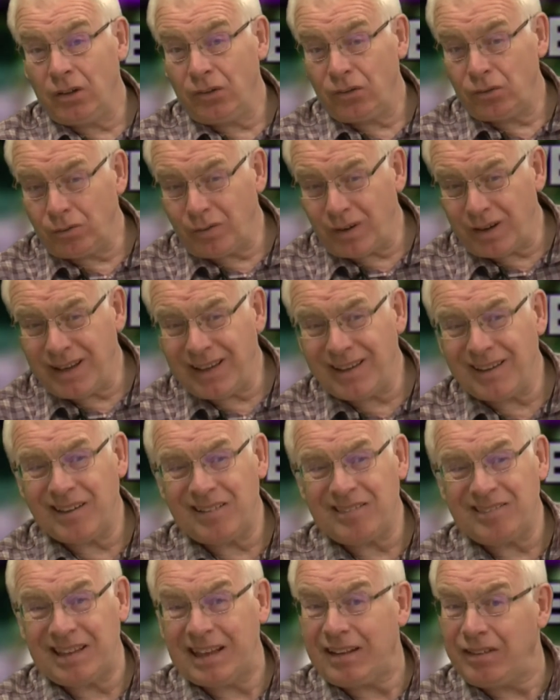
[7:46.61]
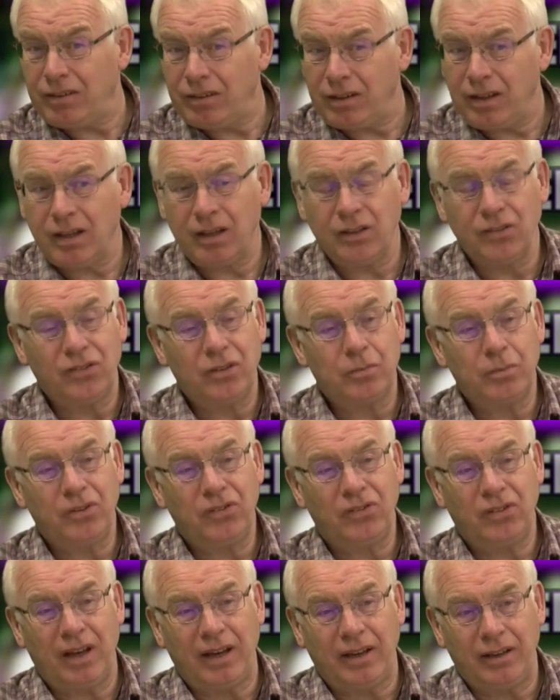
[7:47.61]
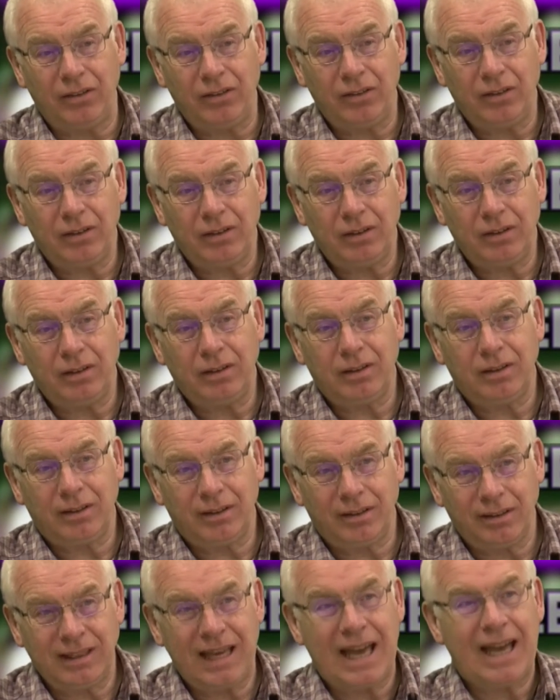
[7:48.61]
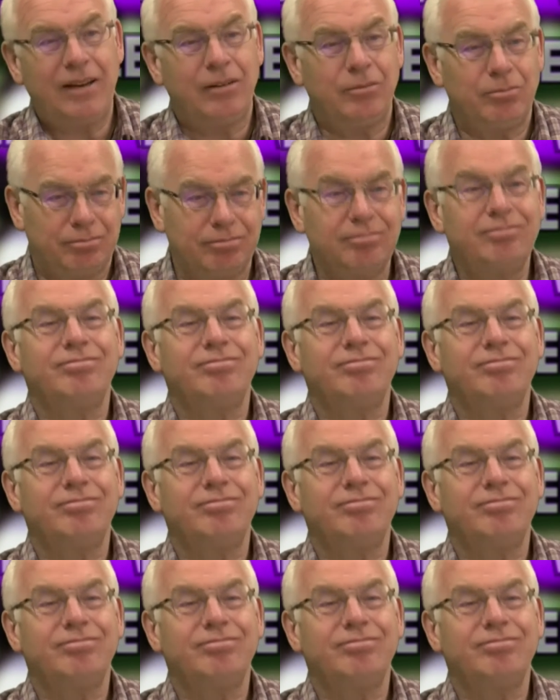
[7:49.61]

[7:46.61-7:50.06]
to a very high standard, it has to be said. And again,